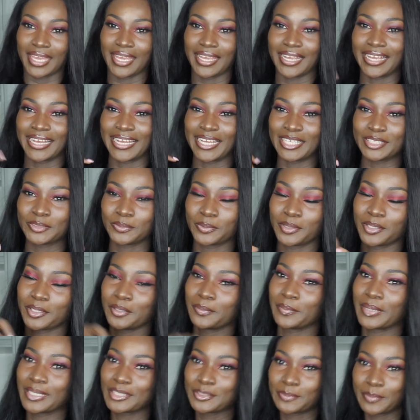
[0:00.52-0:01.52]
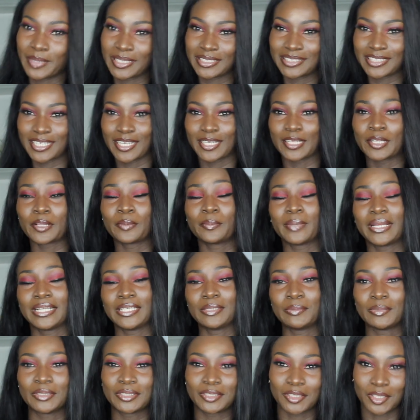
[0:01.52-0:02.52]
Hey guys, welcome back to my channel. My
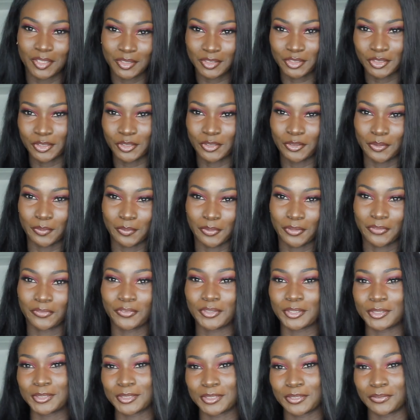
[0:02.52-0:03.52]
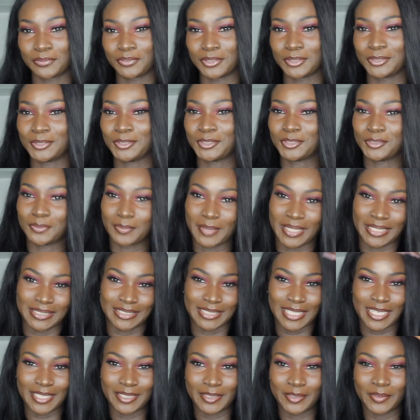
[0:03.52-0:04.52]
name is Ocho Nibu, for those of you new to my
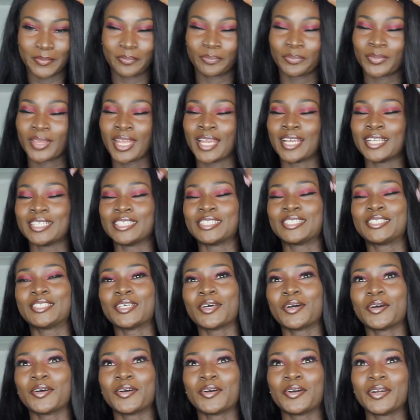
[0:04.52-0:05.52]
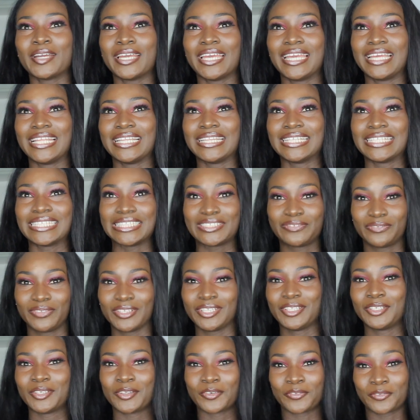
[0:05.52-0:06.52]
channel. So in this
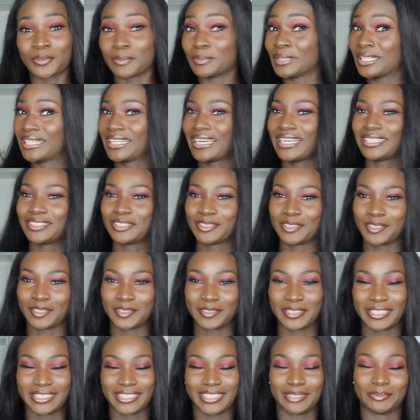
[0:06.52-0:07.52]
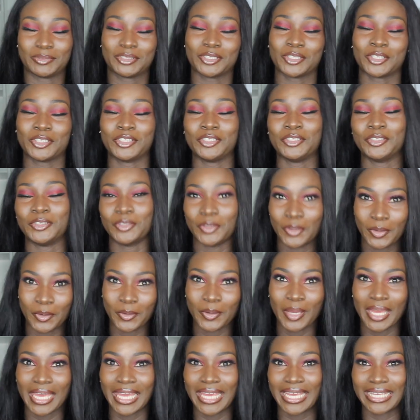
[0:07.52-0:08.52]
video, from the title already, I'm sure you
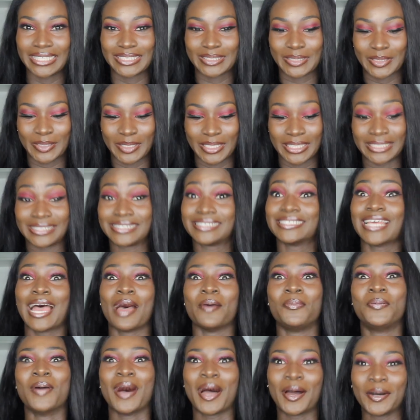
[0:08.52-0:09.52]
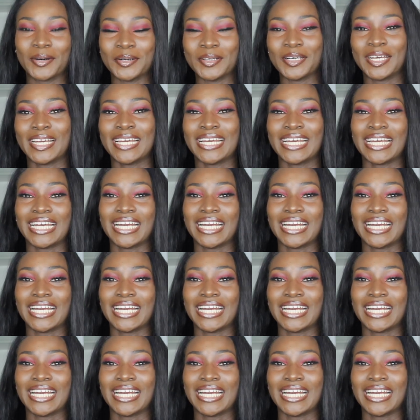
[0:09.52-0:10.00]
know it's about